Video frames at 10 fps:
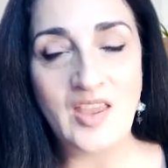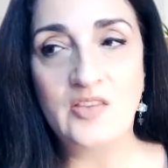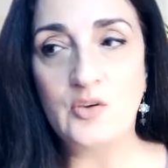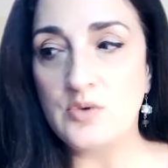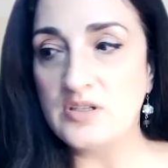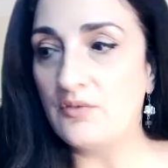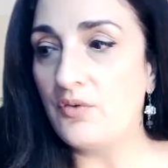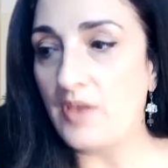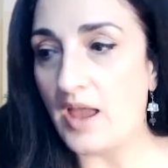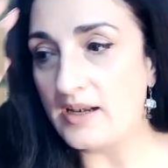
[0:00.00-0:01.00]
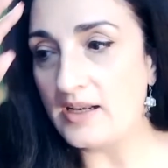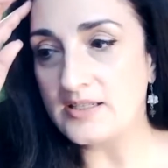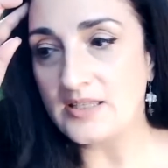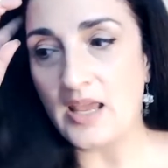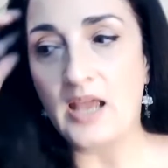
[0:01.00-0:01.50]
And the reason for that
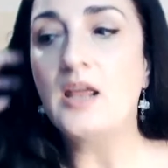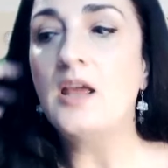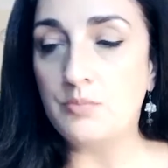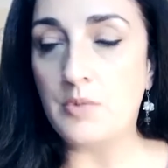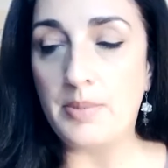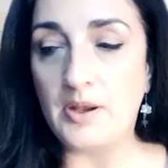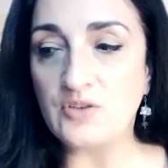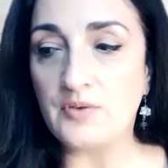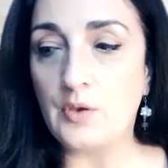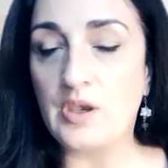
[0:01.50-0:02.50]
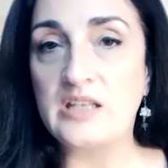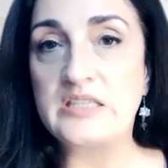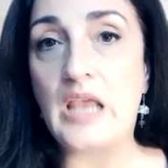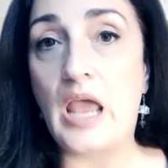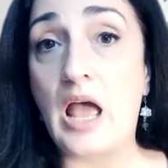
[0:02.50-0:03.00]
is that a bunch of other kits
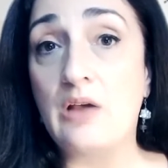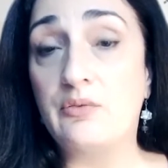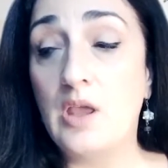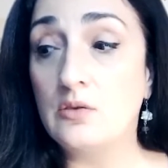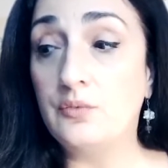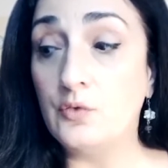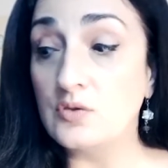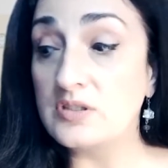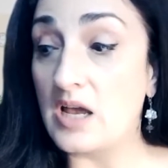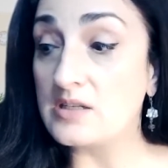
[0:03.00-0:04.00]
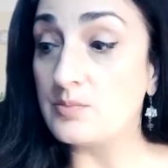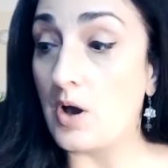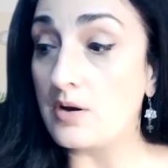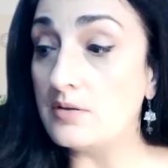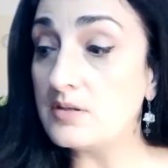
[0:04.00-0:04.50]
have the full size
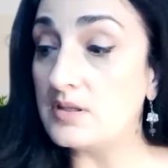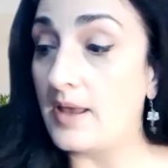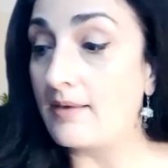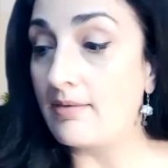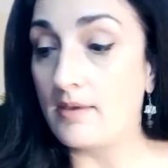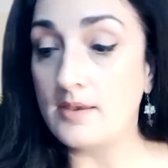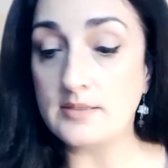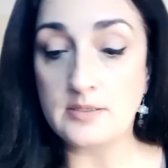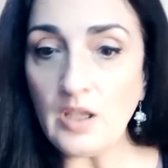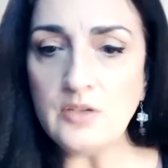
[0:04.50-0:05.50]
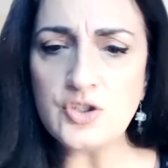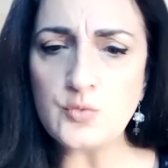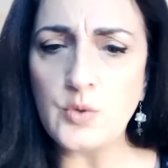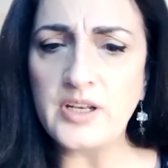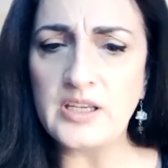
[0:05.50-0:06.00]
bottles like this. I just
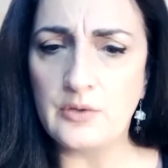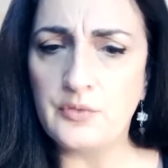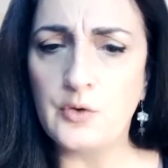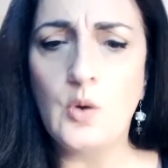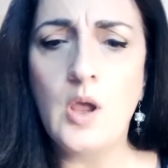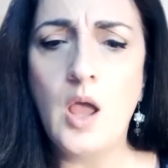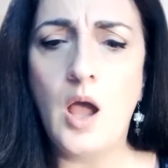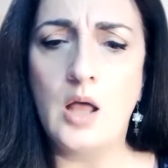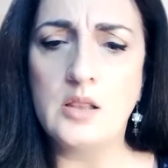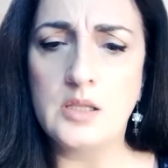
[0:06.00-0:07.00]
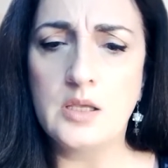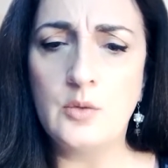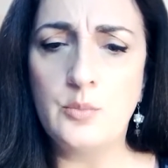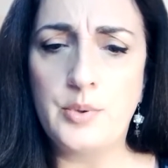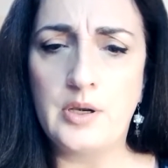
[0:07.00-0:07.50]
want to give you a little
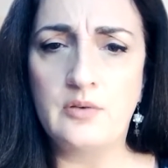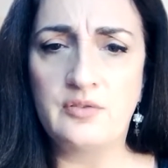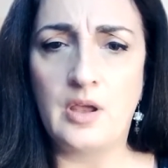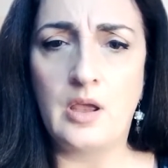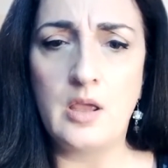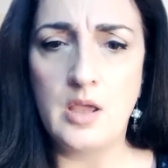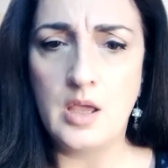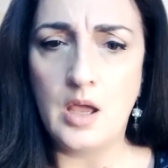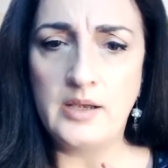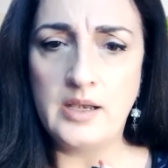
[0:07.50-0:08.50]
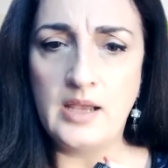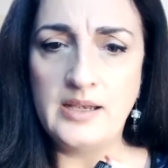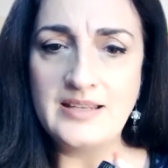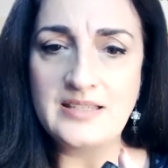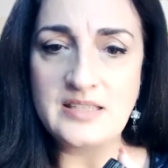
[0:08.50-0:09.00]
bit of an
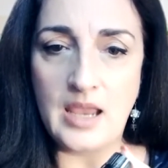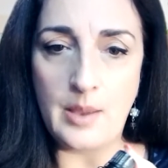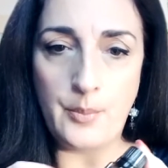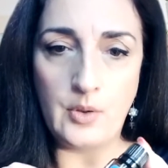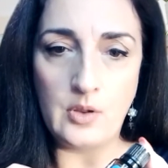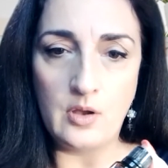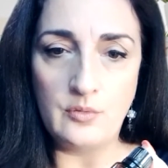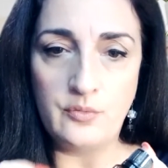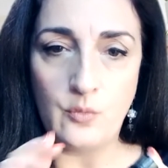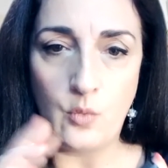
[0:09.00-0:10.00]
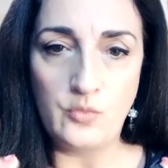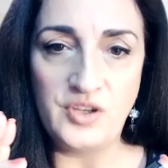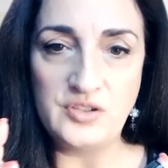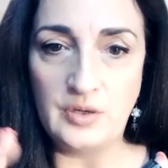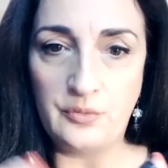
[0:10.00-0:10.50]
example of the
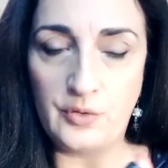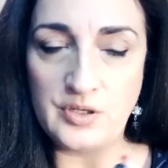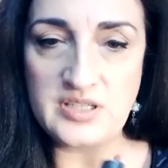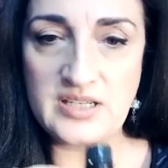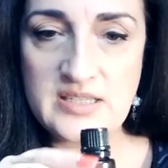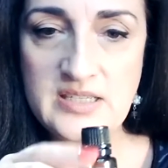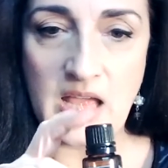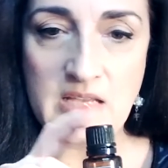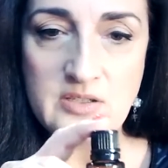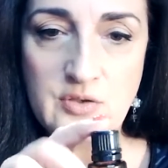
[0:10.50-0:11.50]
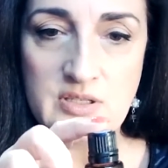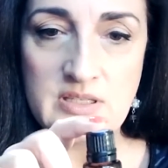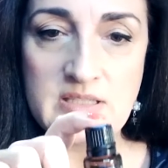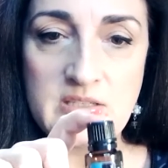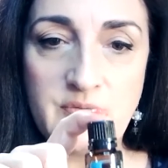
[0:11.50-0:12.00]
difference in size. So
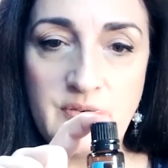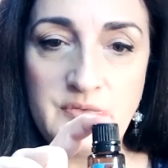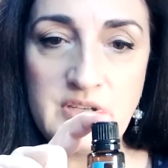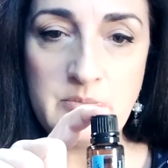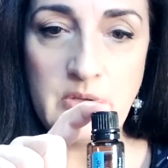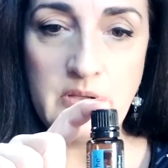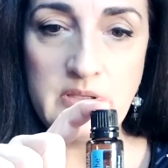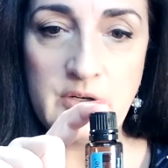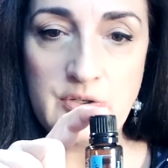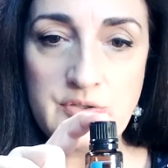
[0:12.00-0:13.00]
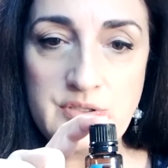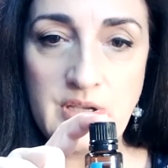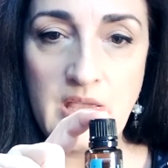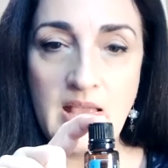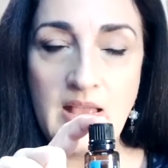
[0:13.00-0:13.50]
this is 15 milliliters.
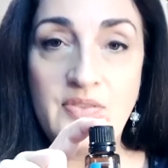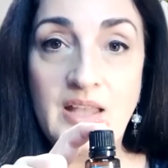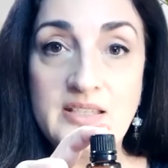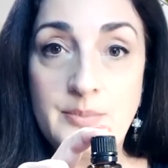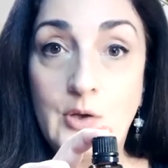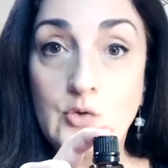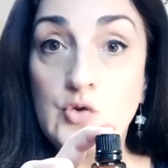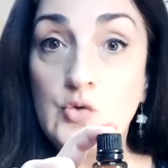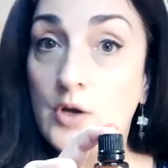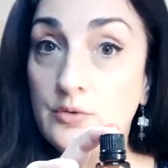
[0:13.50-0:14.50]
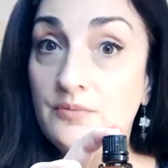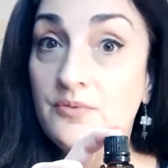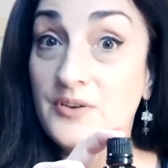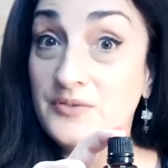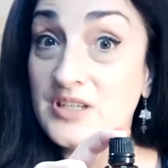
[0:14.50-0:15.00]
That's about
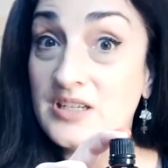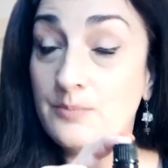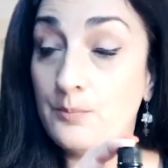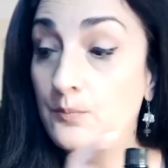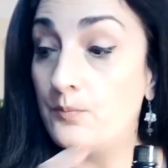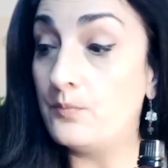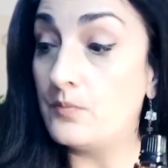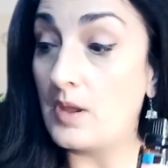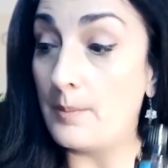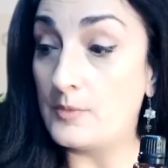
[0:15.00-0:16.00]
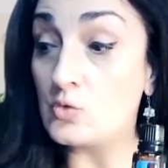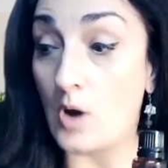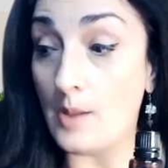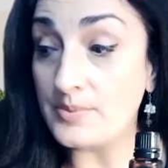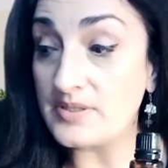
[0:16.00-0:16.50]
250
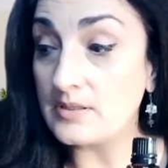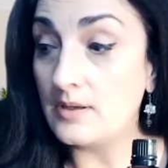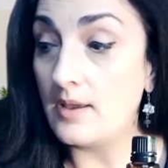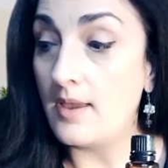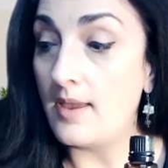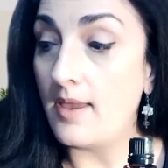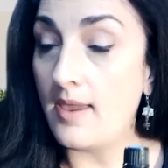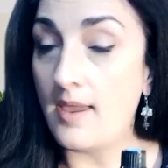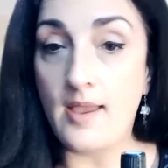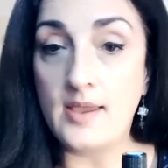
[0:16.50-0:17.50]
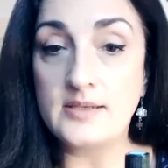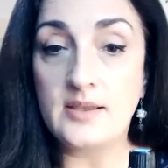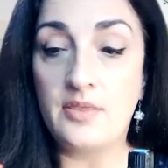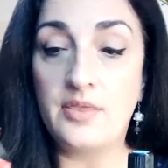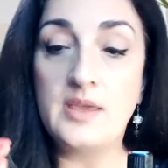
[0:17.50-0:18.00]
drops. And
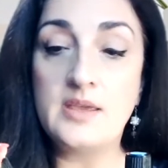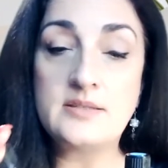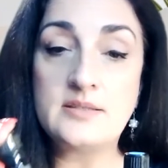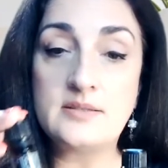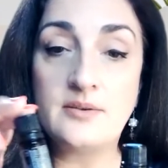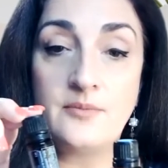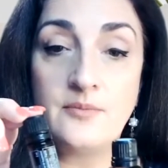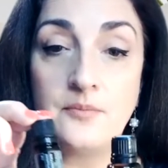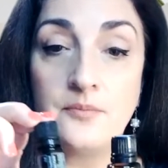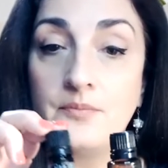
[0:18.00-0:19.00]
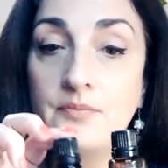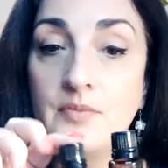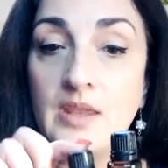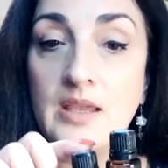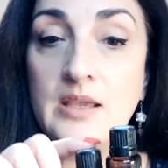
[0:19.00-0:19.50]
this
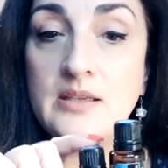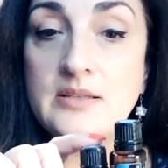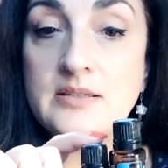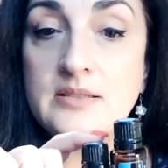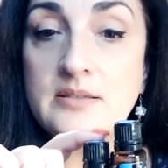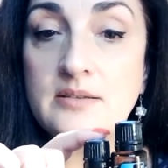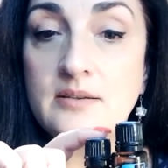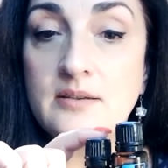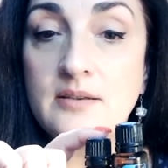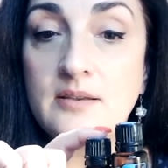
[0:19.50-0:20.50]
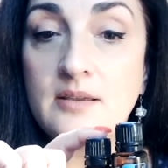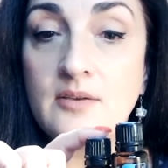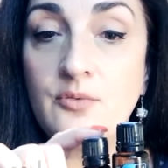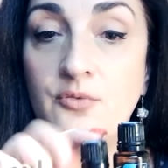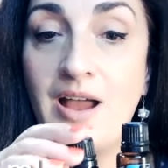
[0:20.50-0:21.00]
is
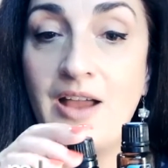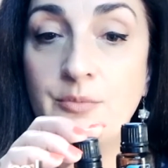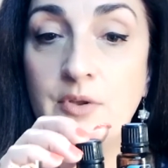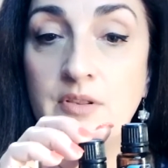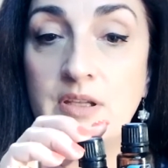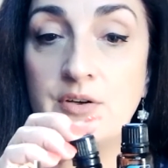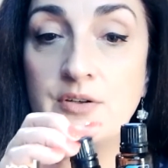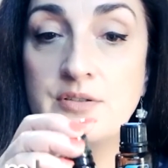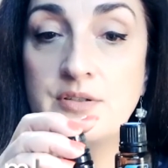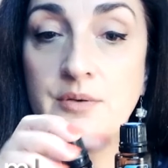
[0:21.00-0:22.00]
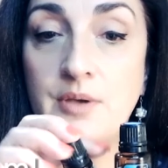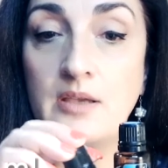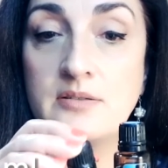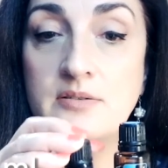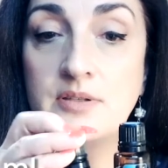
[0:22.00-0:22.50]
5 milliliters. Okay,
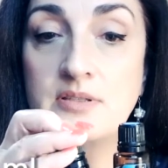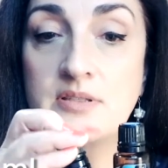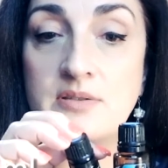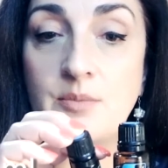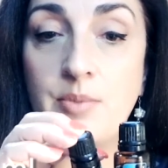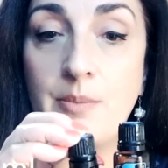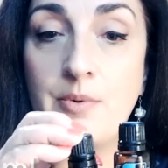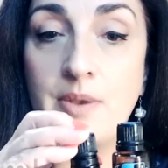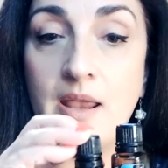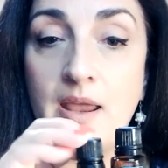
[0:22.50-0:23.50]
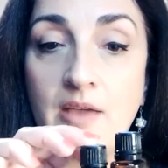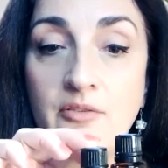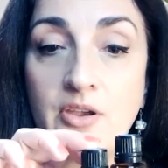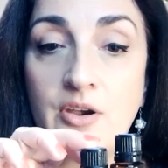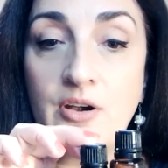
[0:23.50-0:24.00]
so this is the peppermint I have
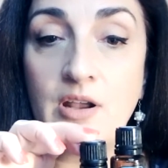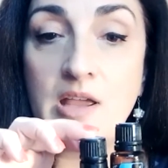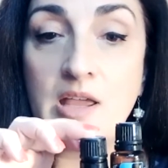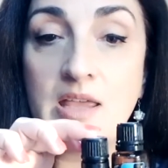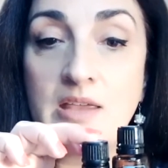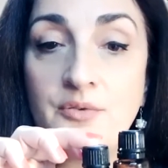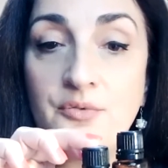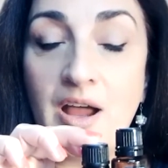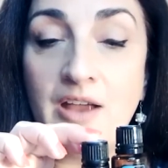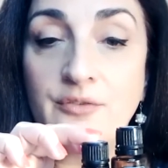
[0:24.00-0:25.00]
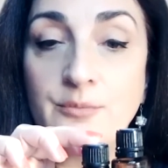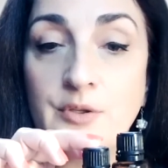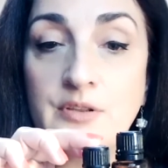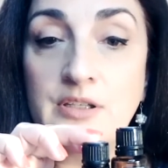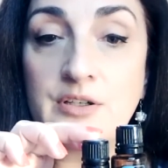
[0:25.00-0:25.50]
here, 5
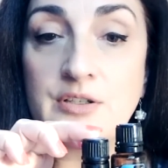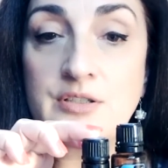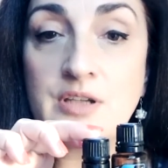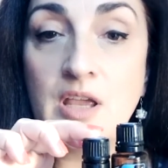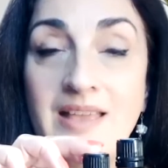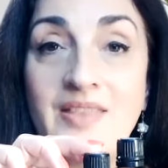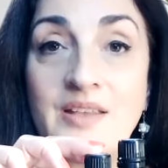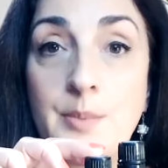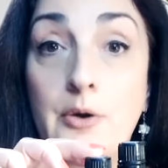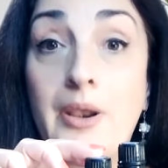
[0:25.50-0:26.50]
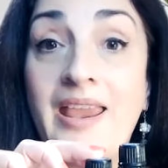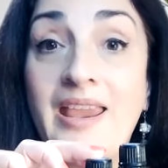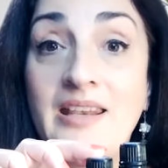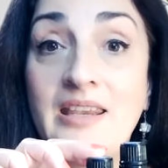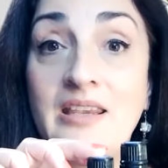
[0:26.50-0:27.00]
milliliters. That's about
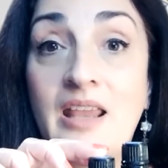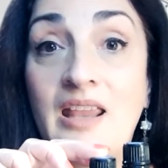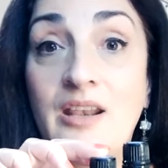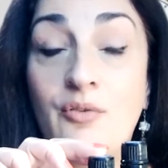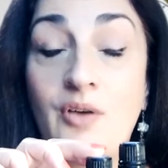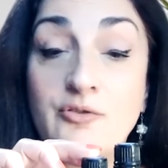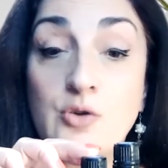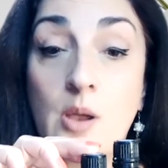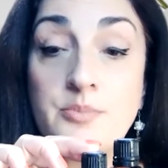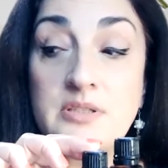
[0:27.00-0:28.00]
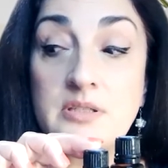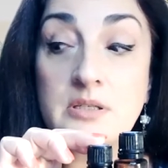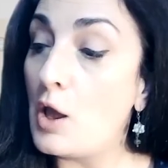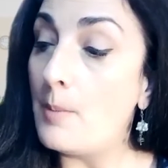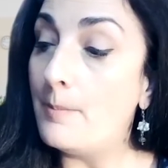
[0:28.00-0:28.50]
85 drops.
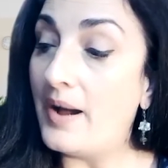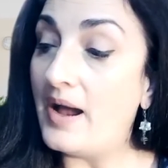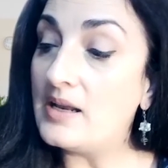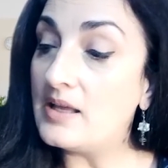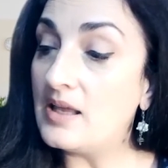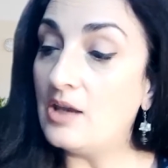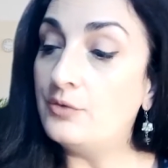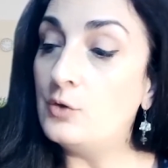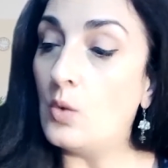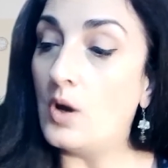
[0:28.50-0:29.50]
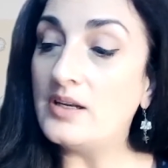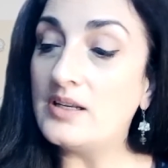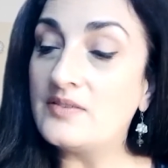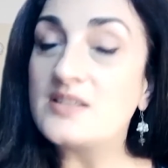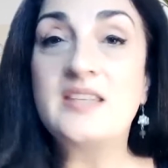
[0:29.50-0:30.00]
But if you want
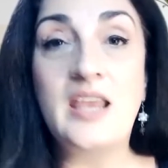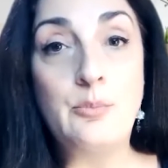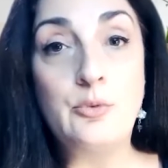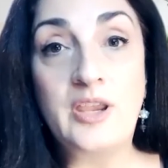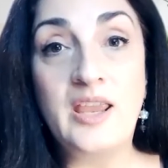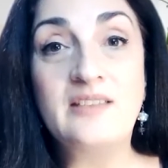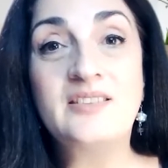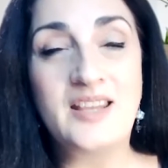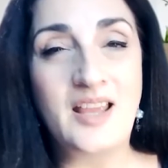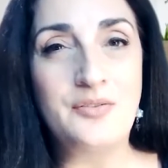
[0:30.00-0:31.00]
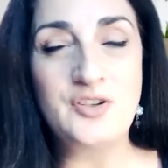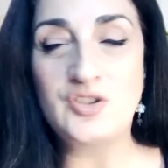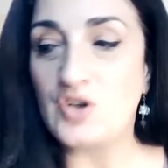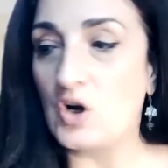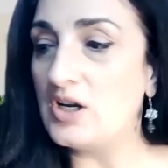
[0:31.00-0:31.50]
the sampler kit, the Healthy
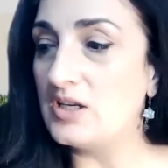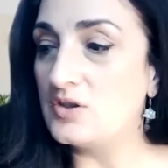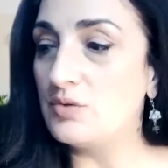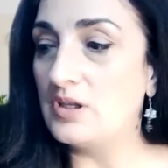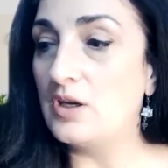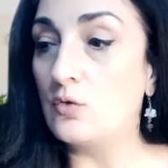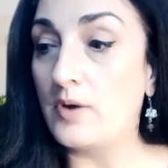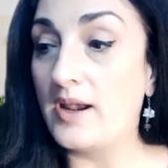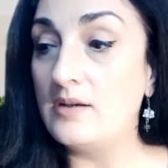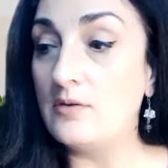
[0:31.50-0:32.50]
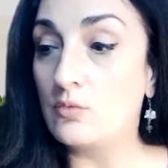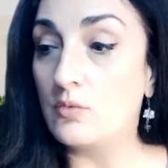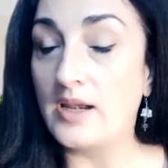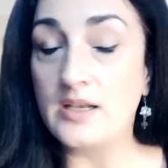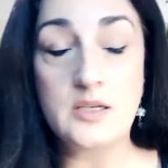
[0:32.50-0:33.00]
Start is really a
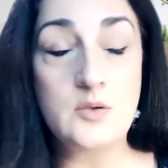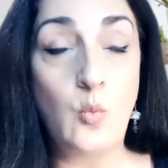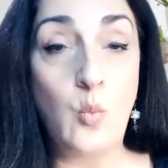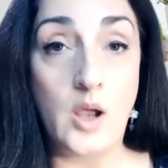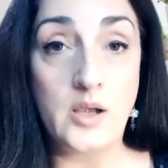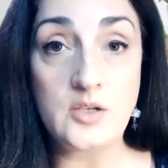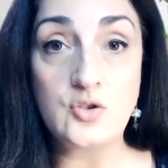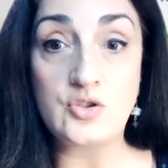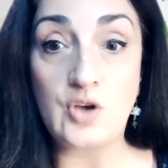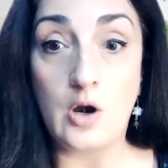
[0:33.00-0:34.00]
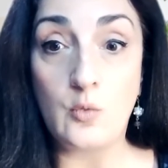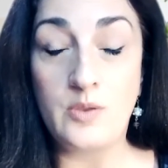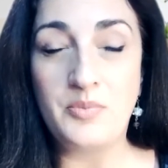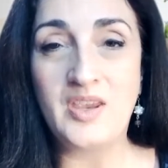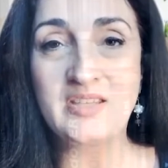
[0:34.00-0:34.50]
great one to start
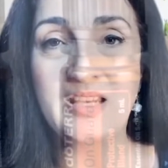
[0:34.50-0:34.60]
with because it